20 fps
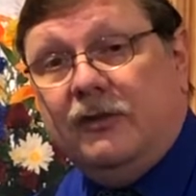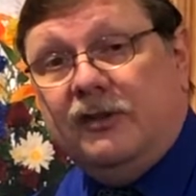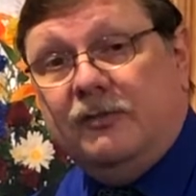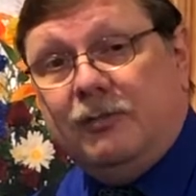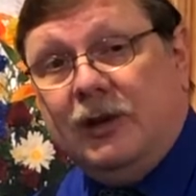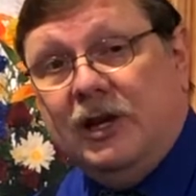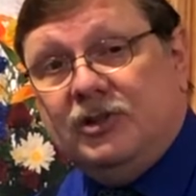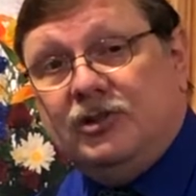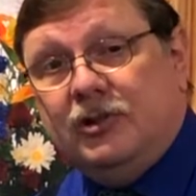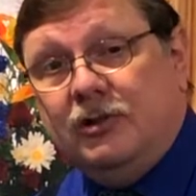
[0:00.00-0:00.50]

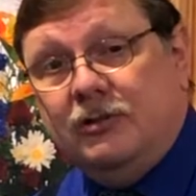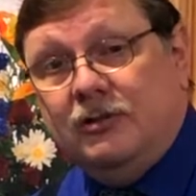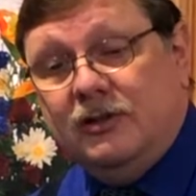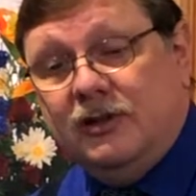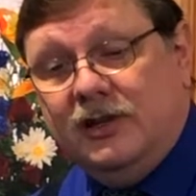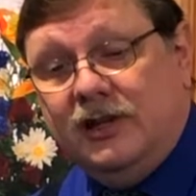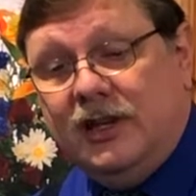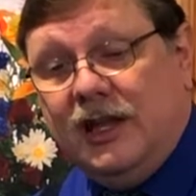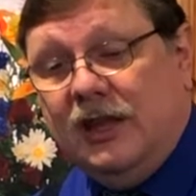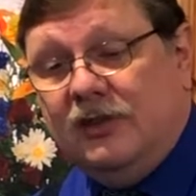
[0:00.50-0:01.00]

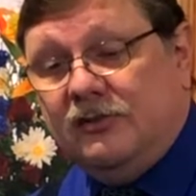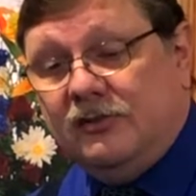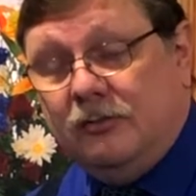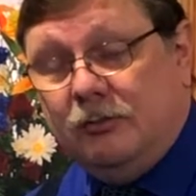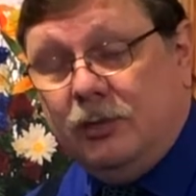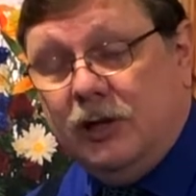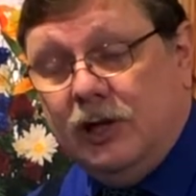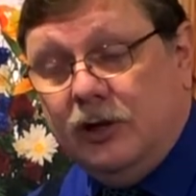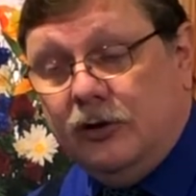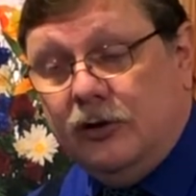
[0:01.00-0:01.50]
special guest
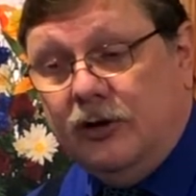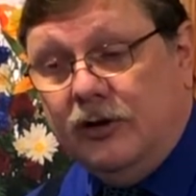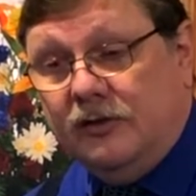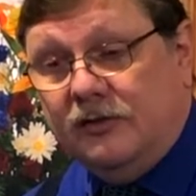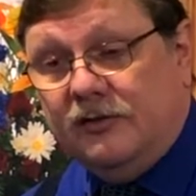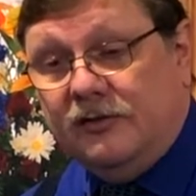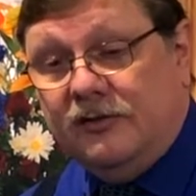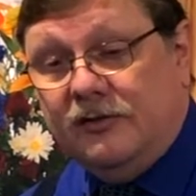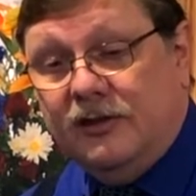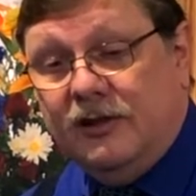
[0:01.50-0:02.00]

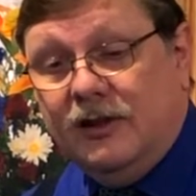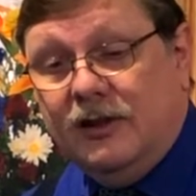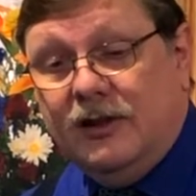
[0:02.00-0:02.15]
appearance